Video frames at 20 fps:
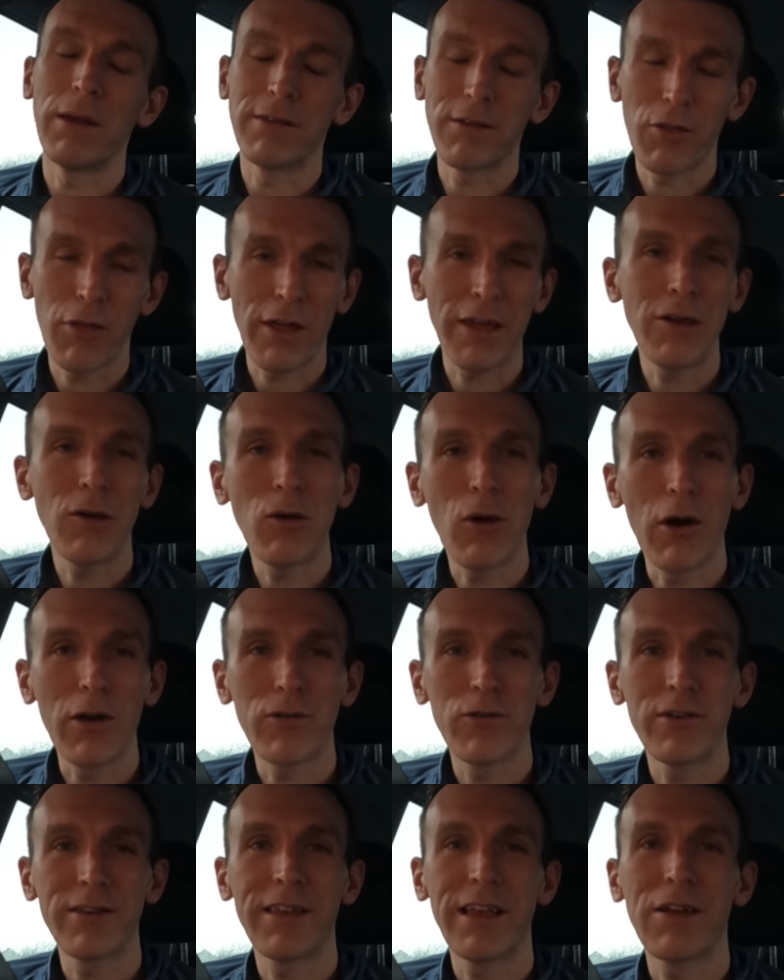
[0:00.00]
week. So thank you
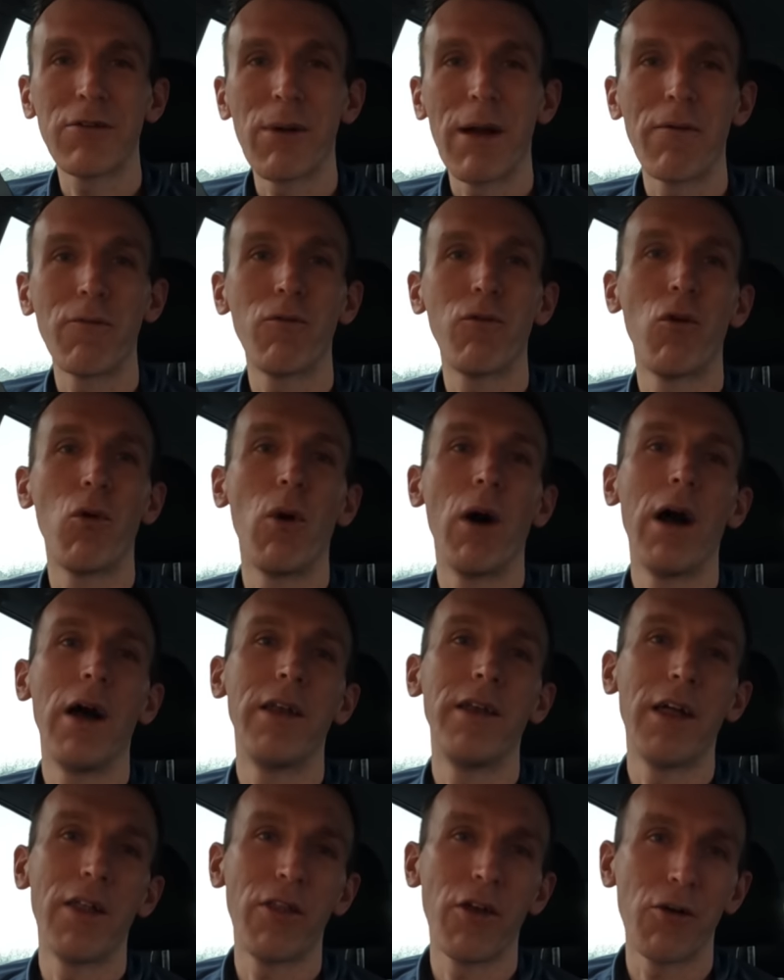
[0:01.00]
guys for sticking around for
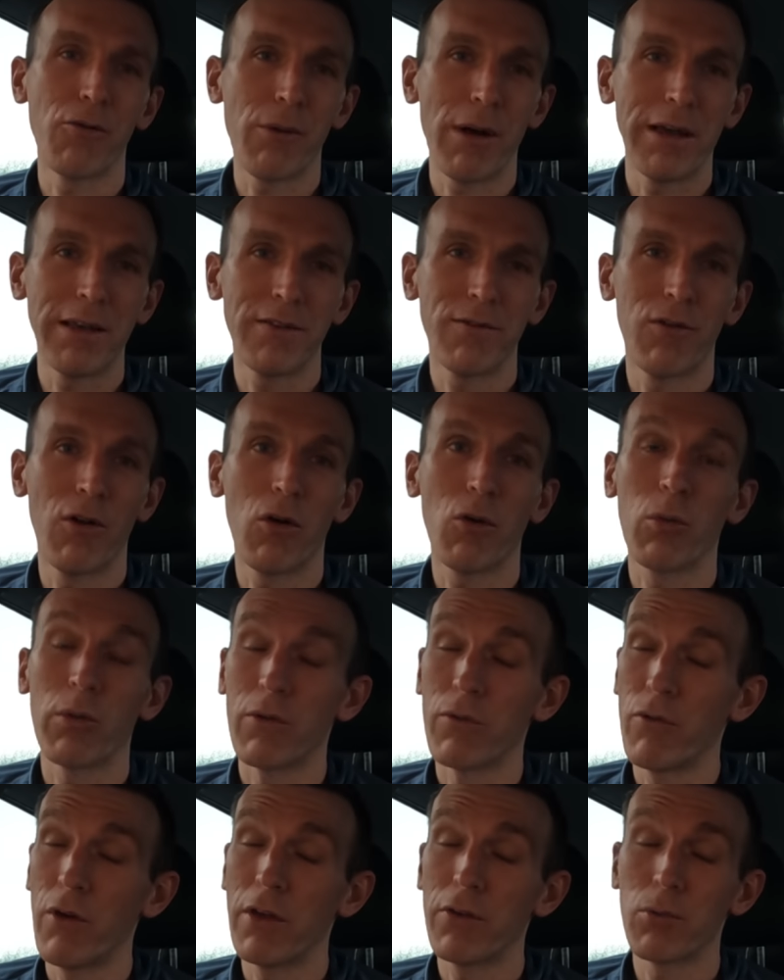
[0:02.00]
another race vlog, or
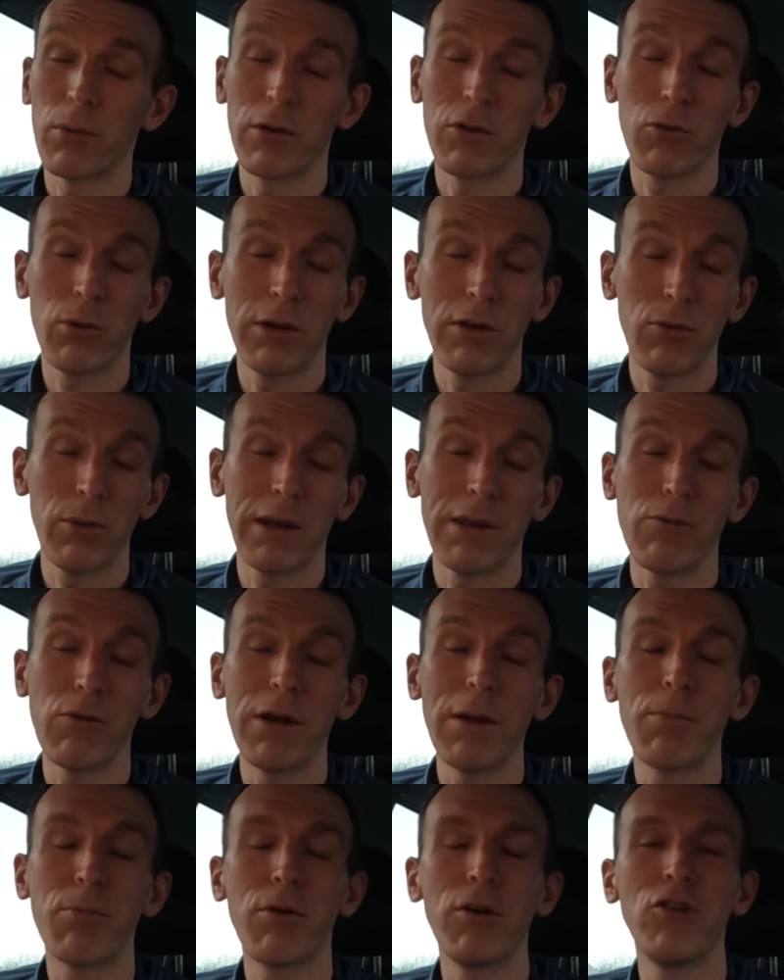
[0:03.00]
the first one of 2020.
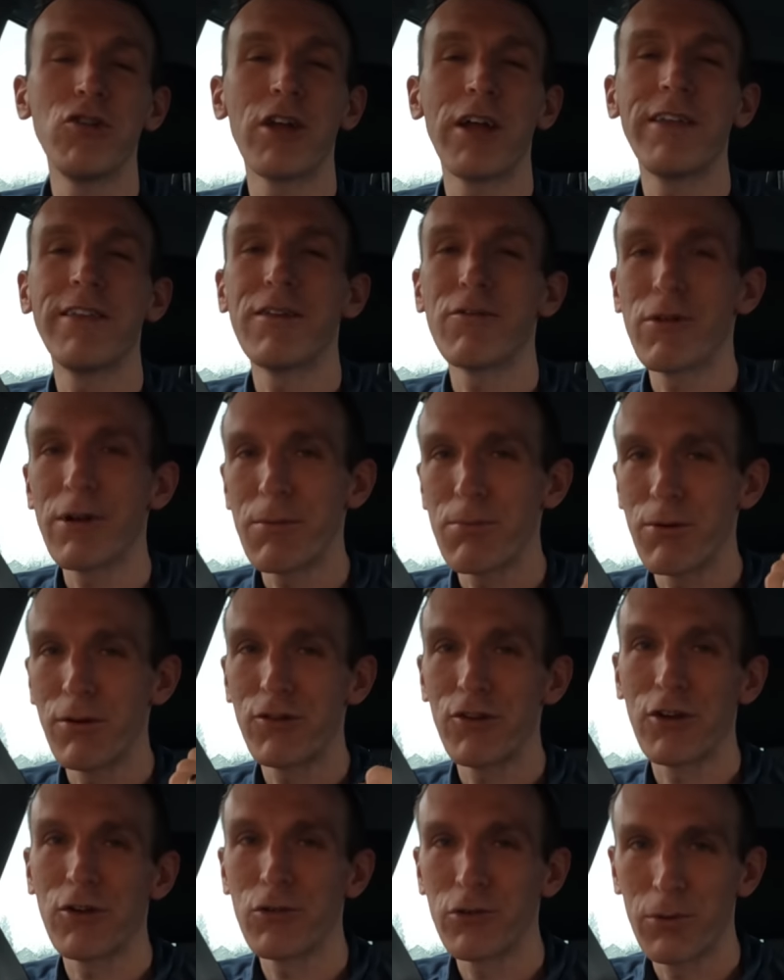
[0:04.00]
Really appreciate it. Really
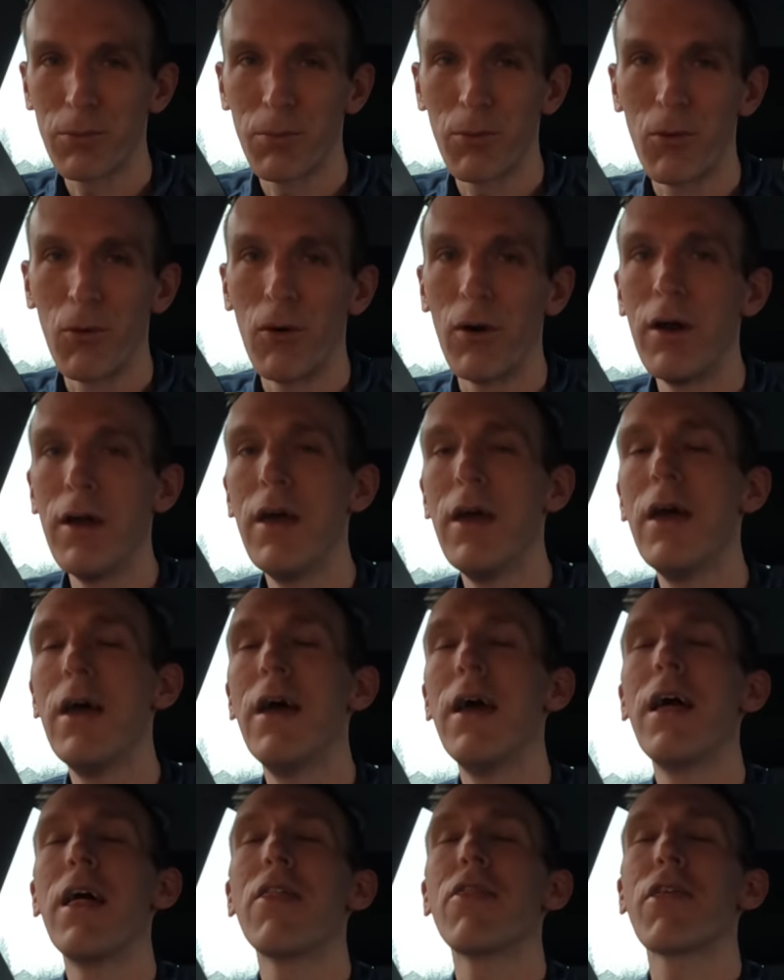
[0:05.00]
appreciate your support.
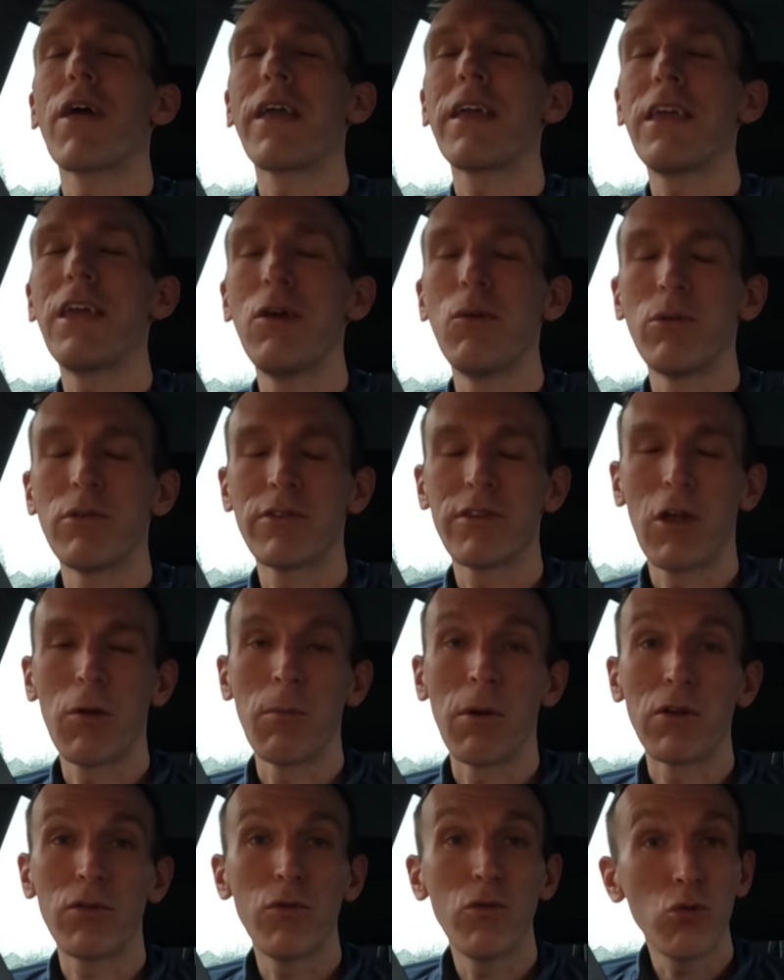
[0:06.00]
Thank you so
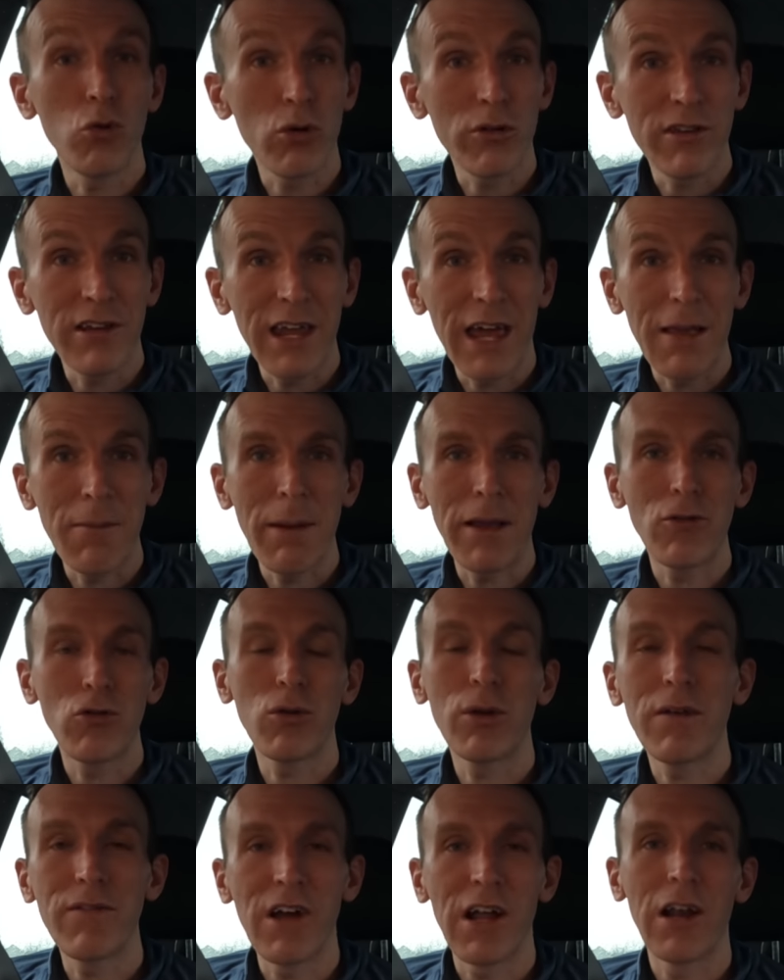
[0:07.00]
much. If you enjoyed today, make
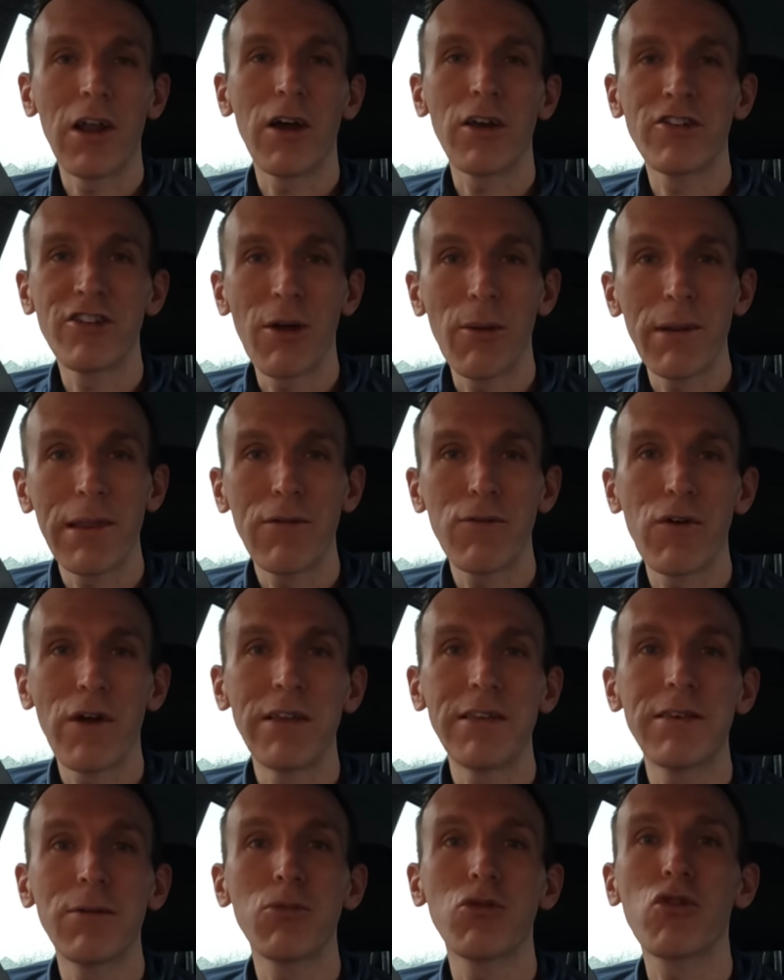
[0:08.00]
sure you give it a like. Share it with your
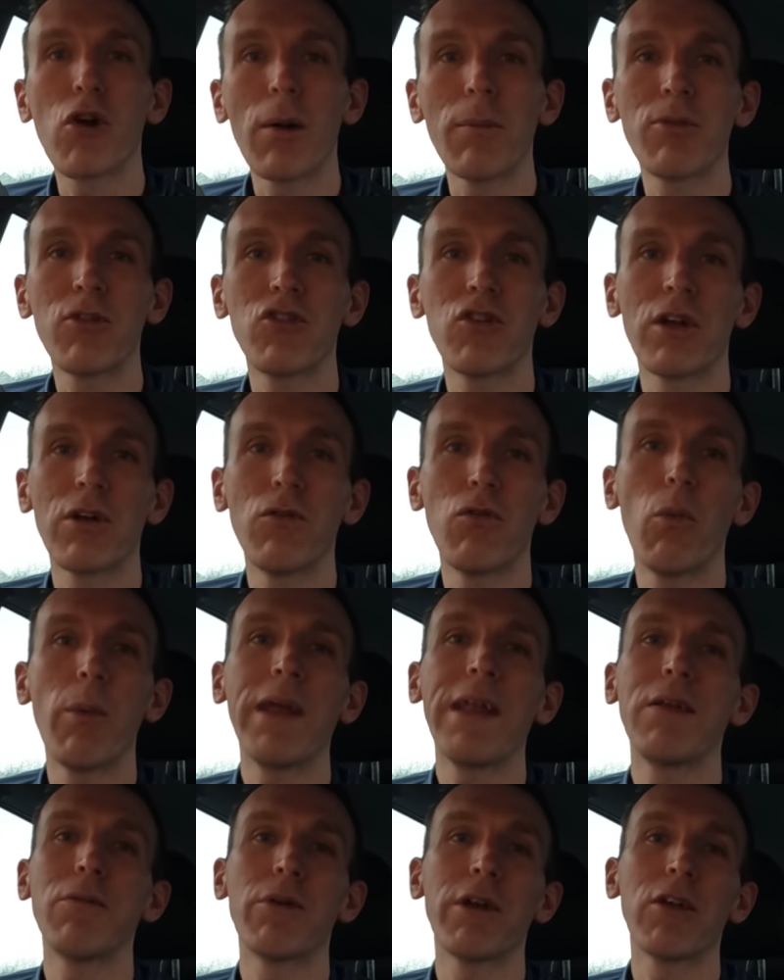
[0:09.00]
friends. Subscribe to the channel for
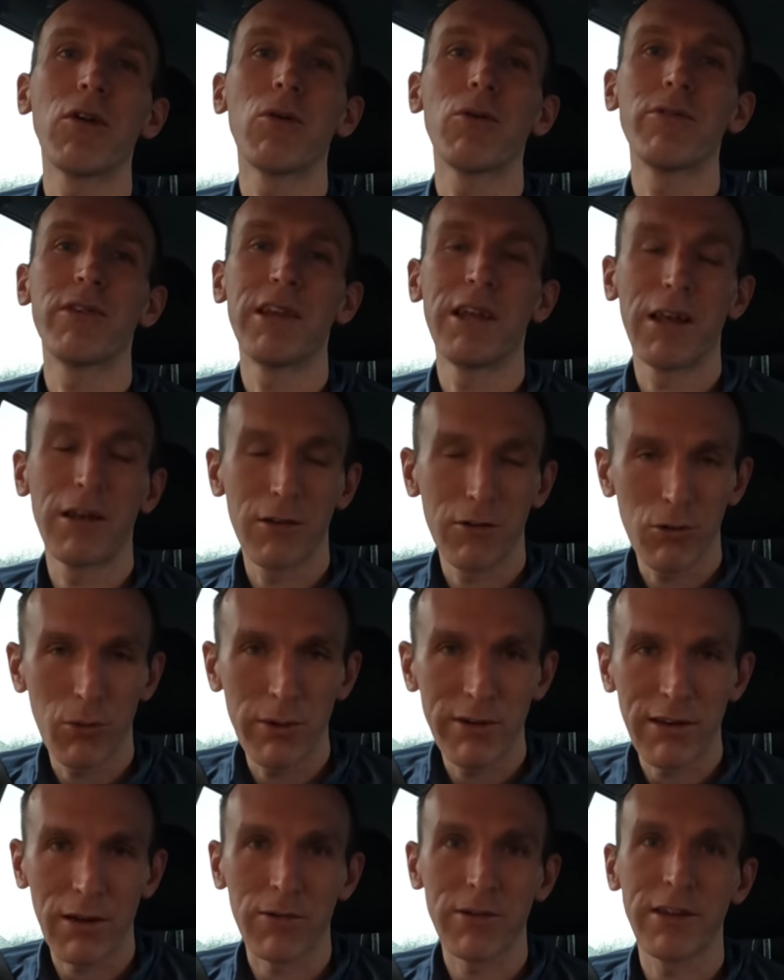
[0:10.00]
weekly running content. And as
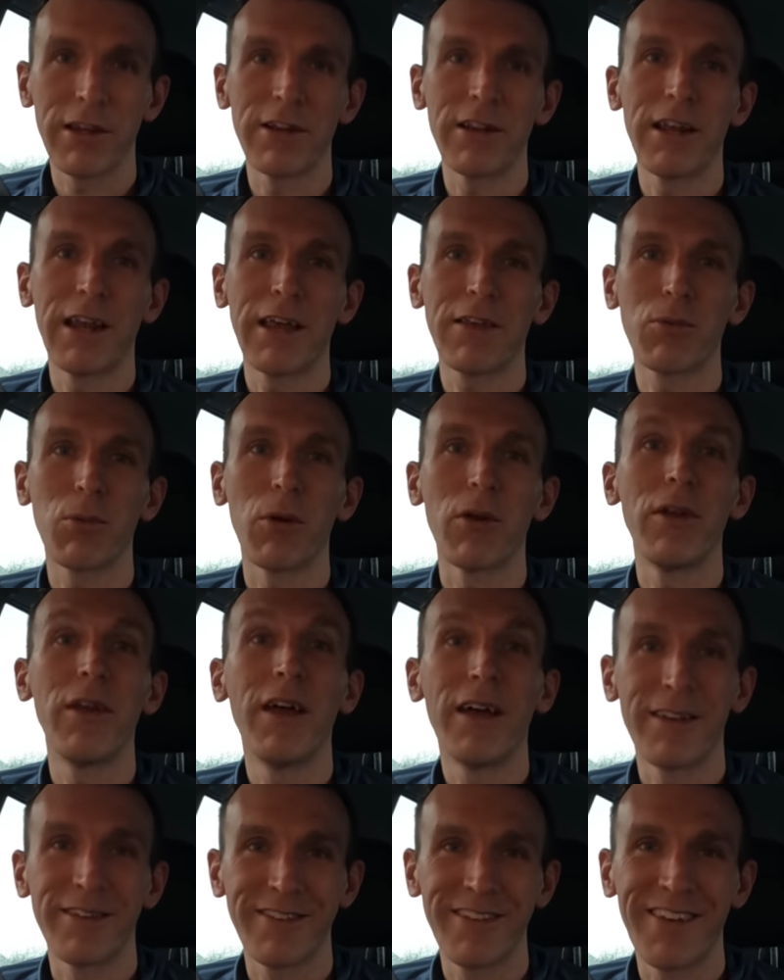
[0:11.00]
always, I'll see you in the next one.
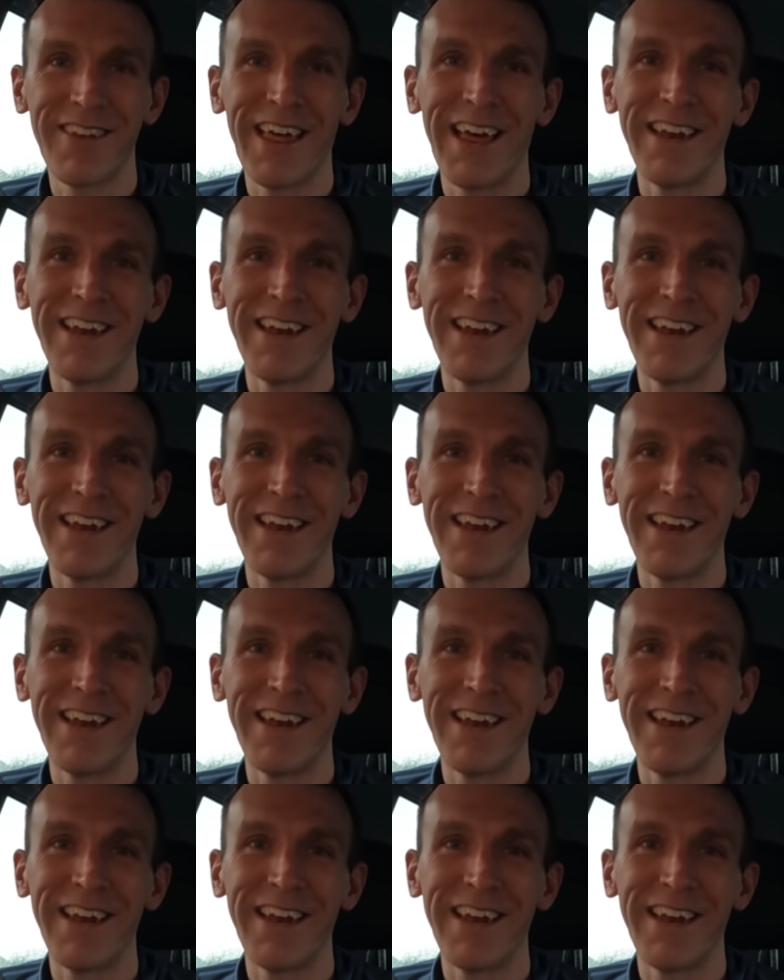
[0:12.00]
Until